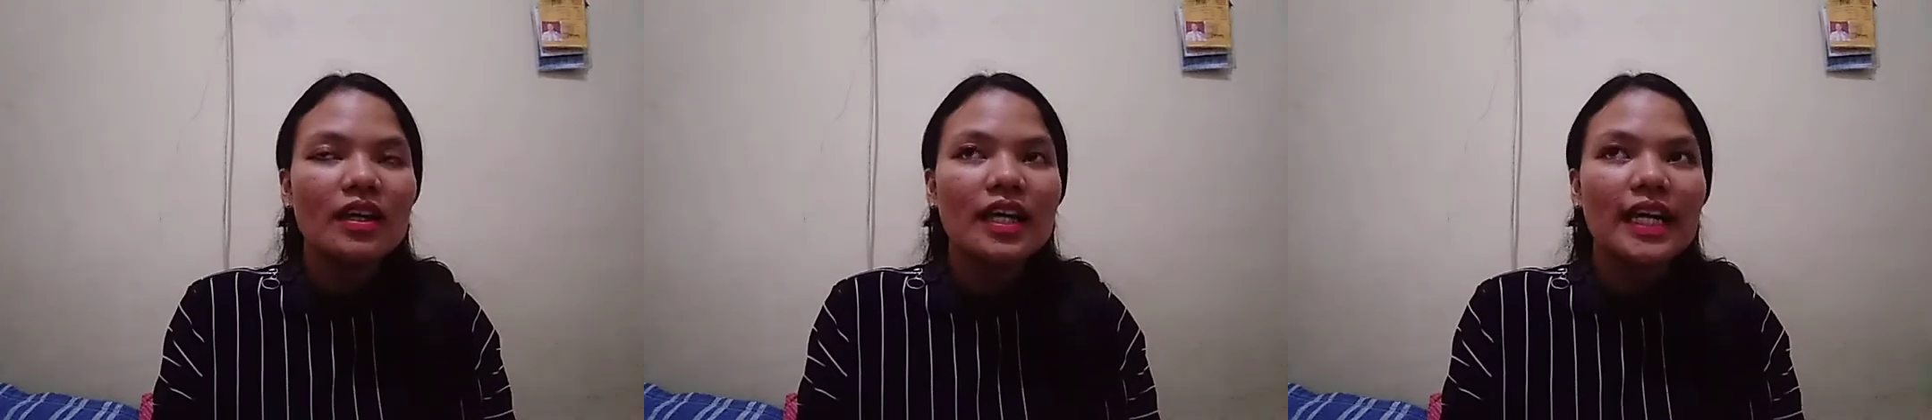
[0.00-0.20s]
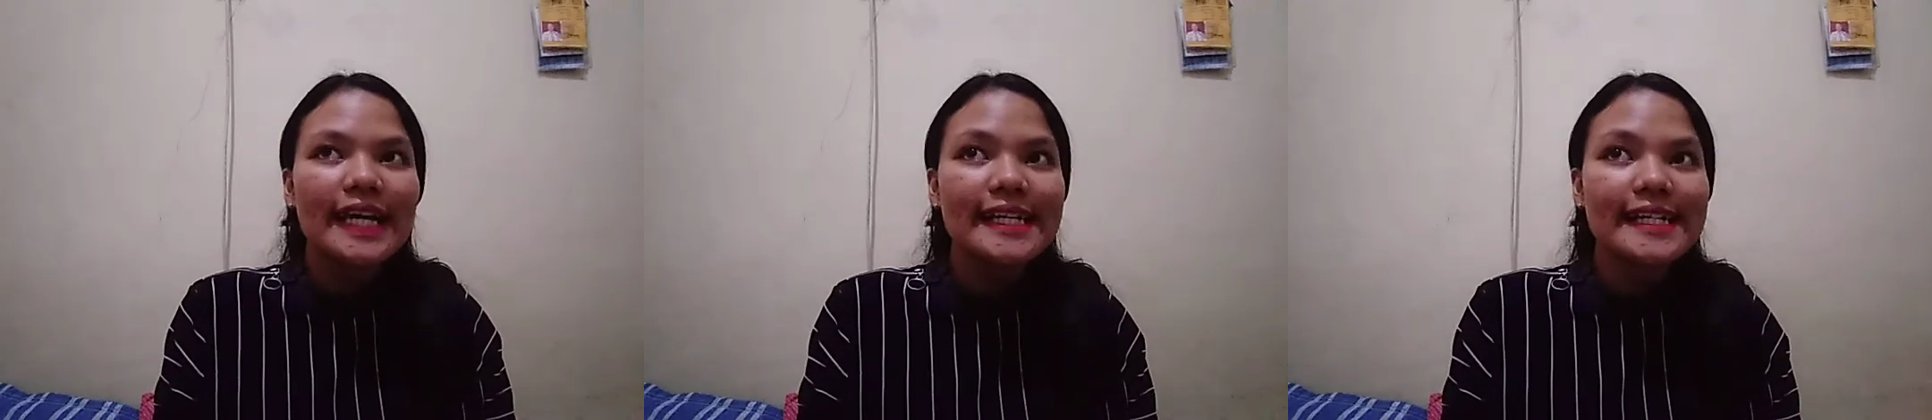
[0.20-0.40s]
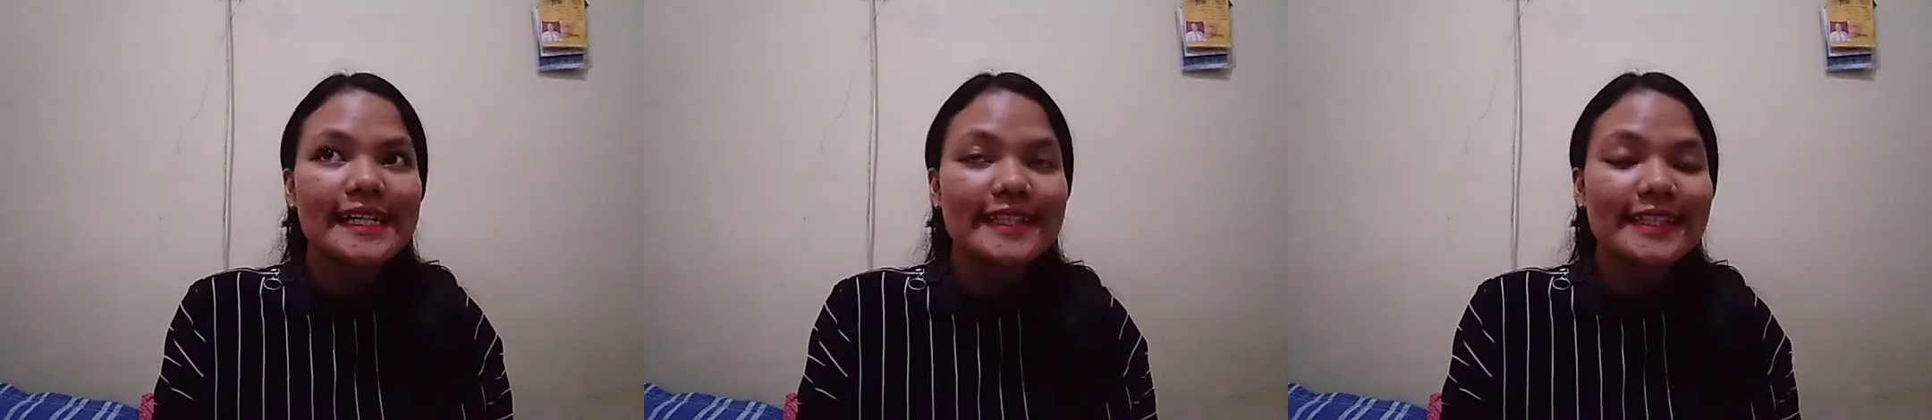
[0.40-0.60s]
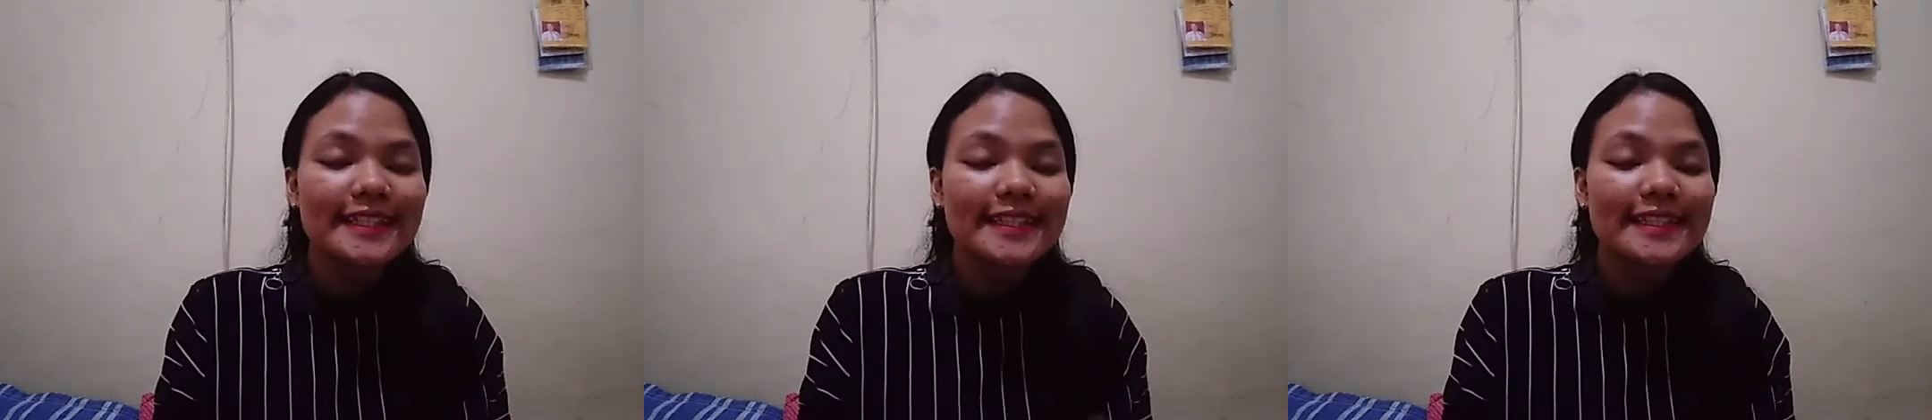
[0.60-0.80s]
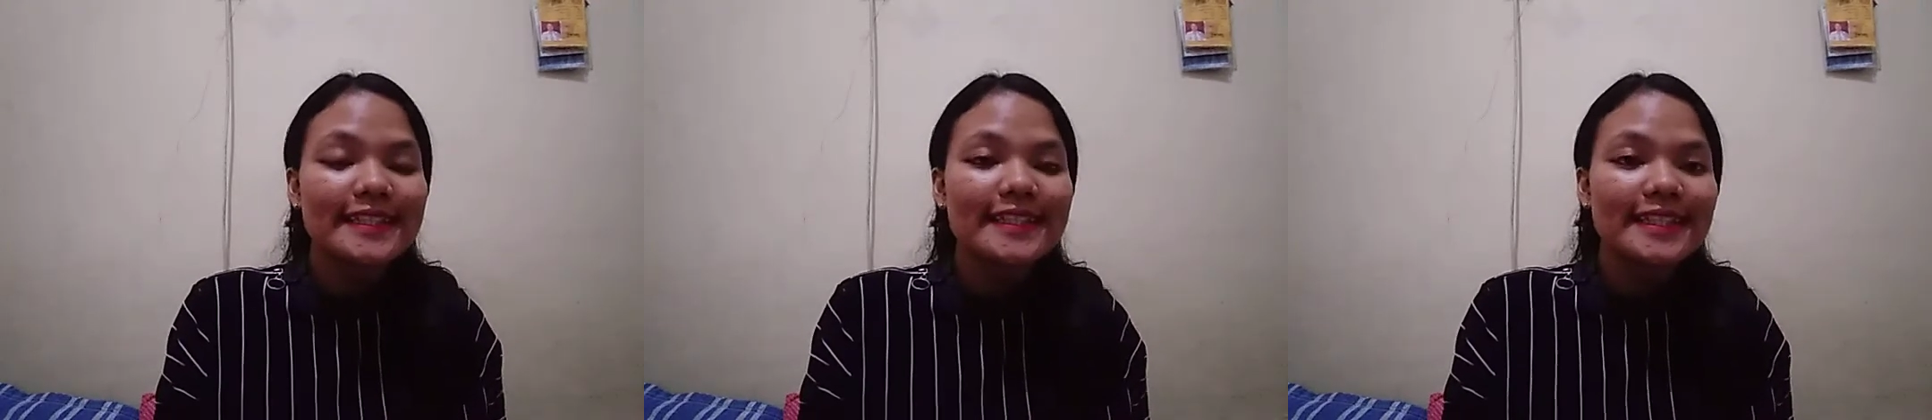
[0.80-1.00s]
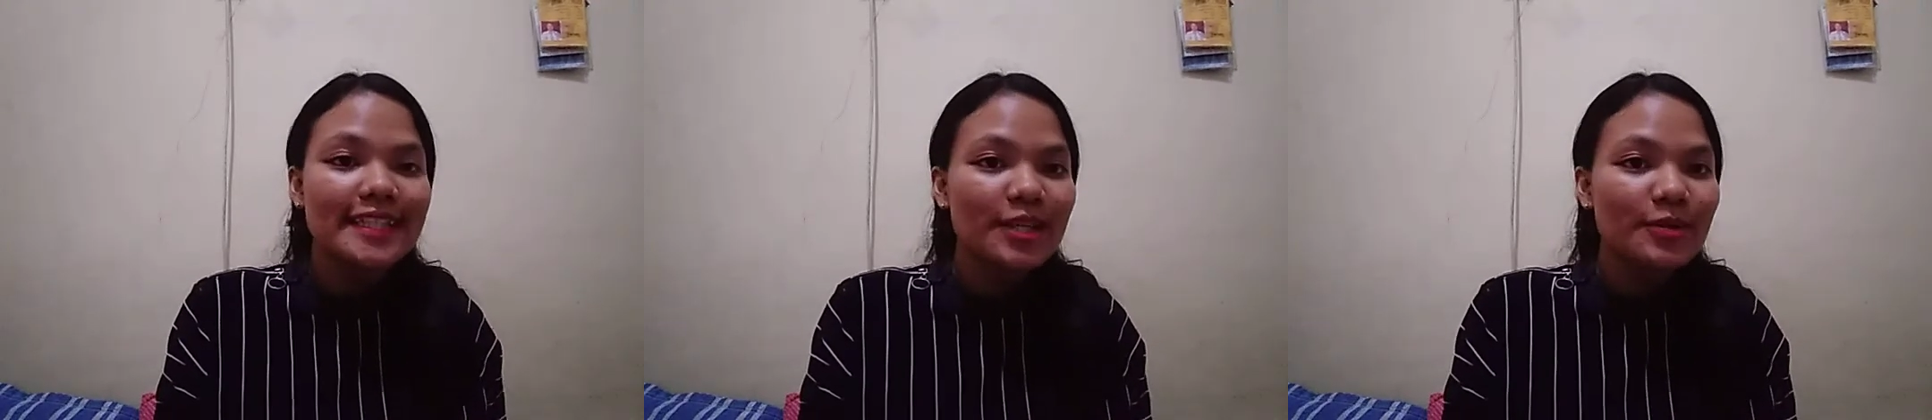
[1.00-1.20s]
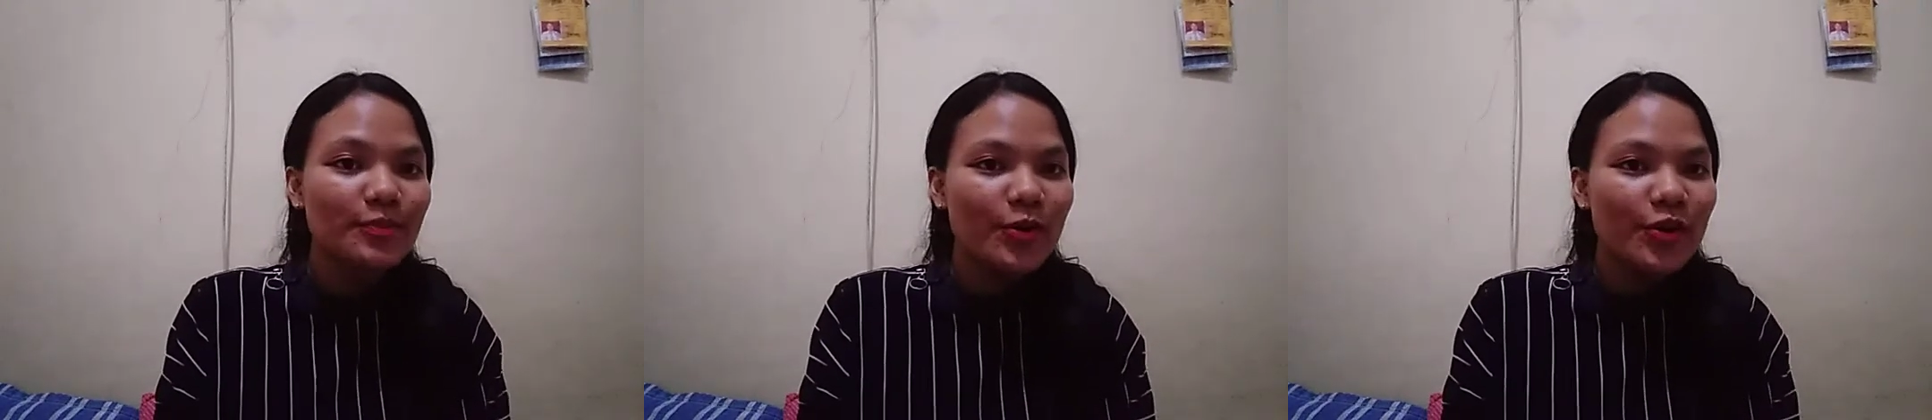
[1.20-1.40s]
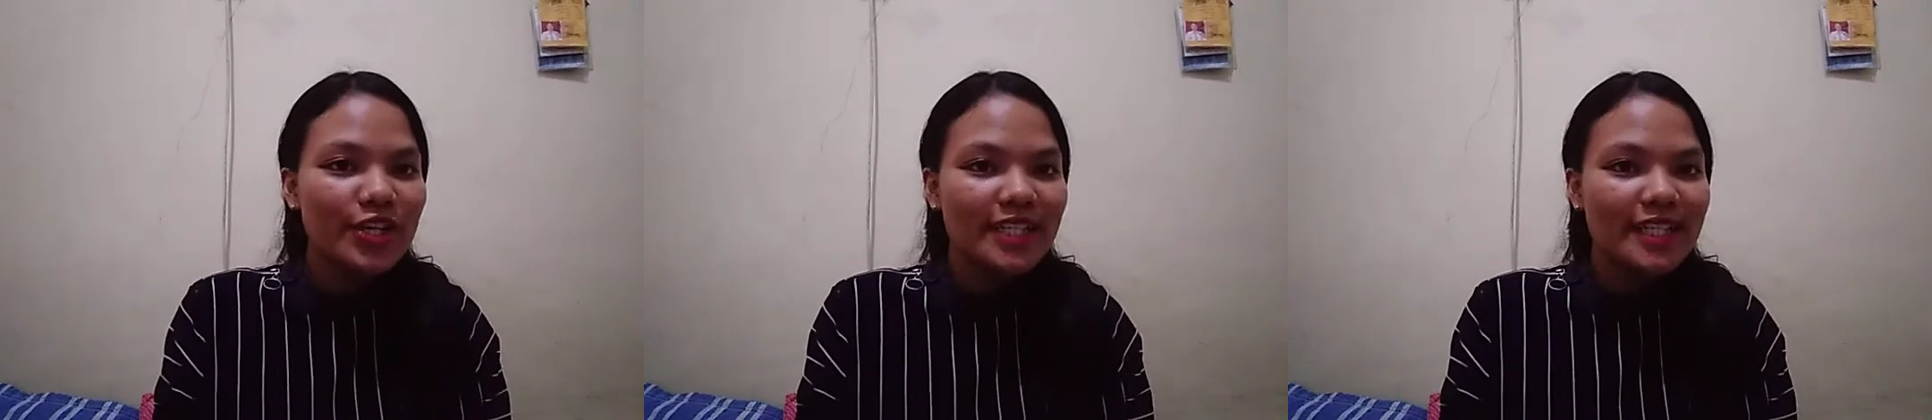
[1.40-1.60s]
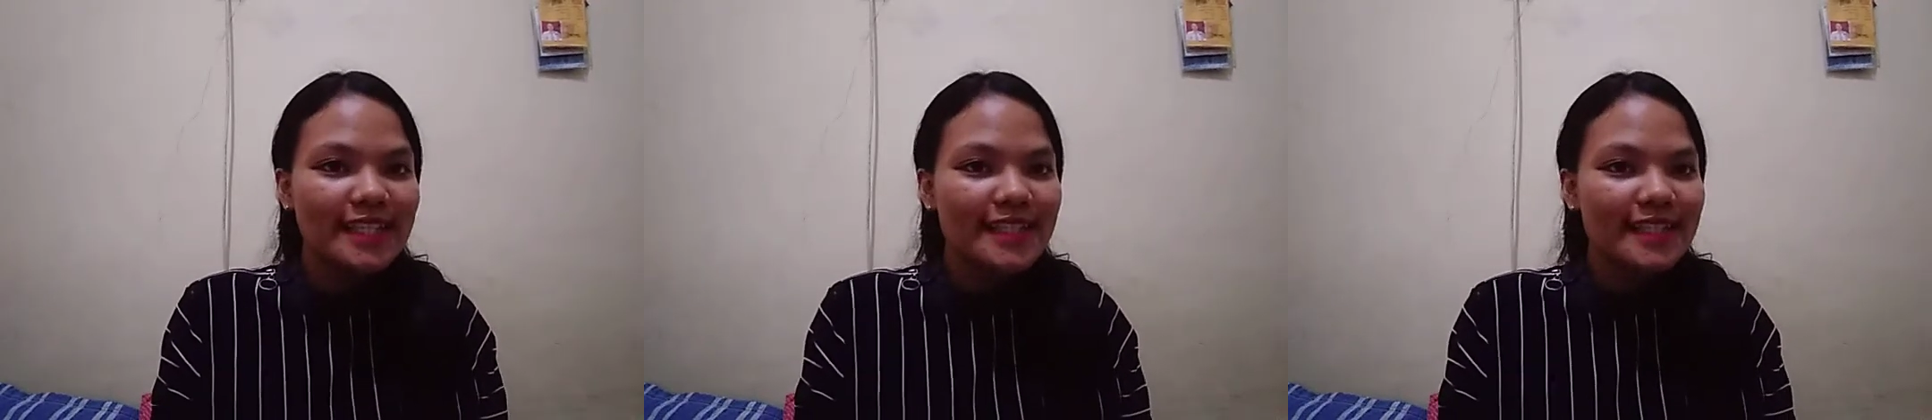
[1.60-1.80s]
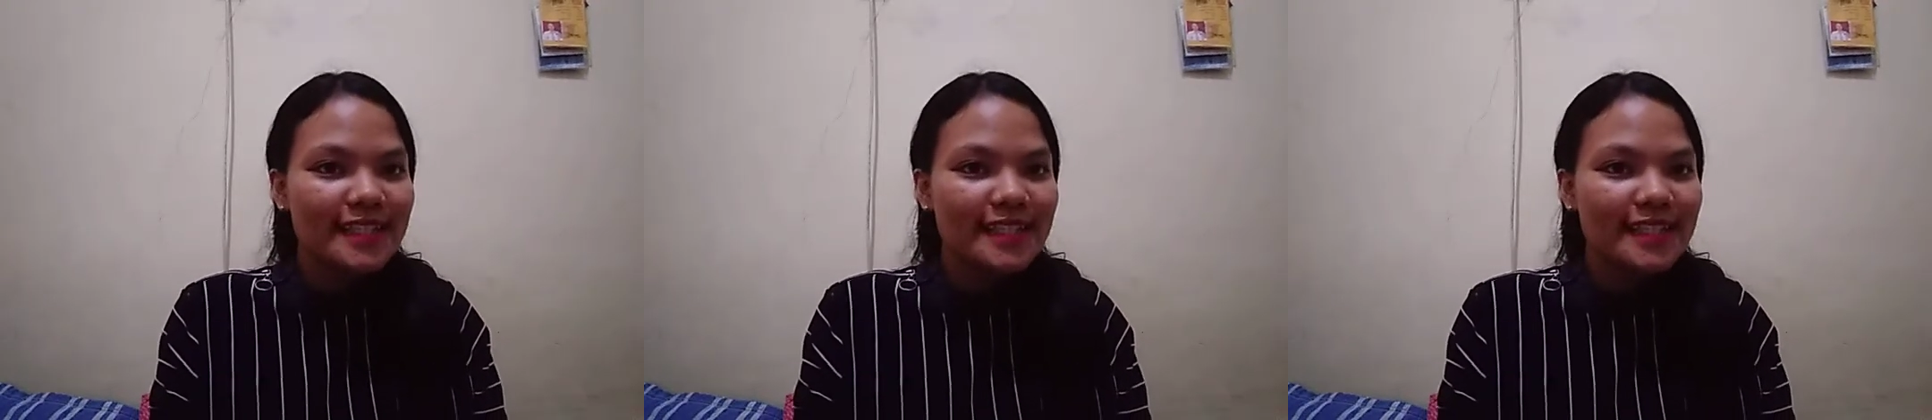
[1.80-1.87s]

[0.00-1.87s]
And then the third key point is